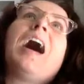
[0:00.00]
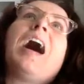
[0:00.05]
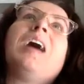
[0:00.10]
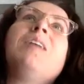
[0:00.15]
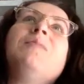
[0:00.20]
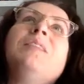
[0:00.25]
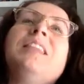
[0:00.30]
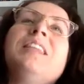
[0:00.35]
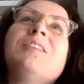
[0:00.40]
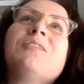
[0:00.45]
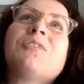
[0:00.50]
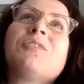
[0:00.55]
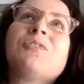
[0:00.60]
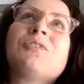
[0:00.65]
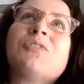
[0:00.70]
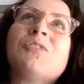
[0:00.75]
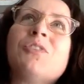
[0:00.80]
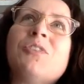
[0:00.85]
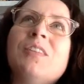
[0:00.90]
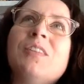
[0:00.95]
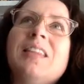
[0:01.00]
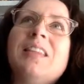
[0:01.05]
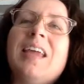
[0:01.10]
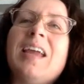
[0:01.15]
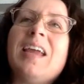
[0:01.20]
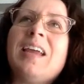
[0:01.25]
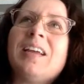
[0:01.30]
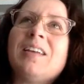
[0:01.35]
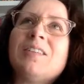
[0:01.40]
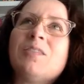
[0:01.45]
I mean, these are certain
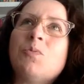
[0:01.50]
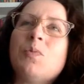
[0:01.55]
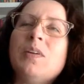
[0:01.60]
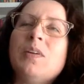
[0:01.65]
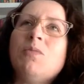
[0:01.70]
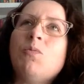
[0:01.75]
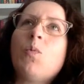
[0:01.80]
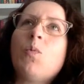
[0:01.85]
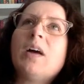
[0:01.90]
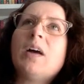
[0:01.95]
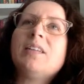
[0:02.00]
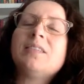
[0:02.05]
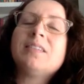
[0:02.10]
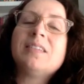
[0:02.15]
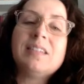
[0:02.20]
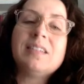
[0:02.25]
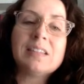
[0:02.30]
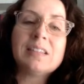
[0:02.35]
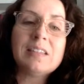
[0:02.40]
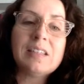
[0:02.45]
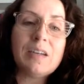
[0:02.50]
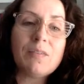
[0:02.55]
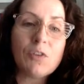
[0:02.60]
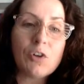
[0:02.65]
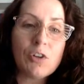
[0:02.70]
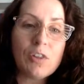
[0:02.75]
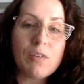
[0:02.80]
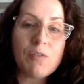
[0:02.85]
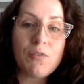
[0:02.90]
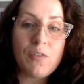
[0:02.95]
things we want to
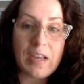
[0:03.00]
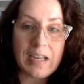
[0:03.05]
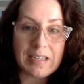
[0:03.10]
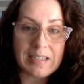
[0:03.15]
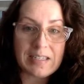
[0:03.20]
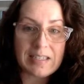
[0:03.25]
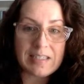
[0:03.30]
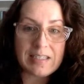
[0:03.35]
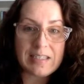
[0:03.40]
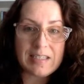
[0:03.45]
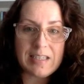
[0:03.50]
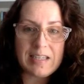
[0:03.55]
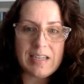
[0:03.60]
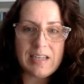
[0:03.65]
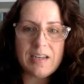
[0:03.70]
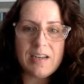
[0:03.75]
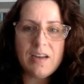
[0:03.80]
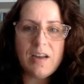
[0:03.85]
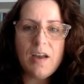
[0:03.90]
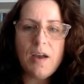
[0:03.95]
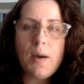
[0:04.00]
deliver the fantasy,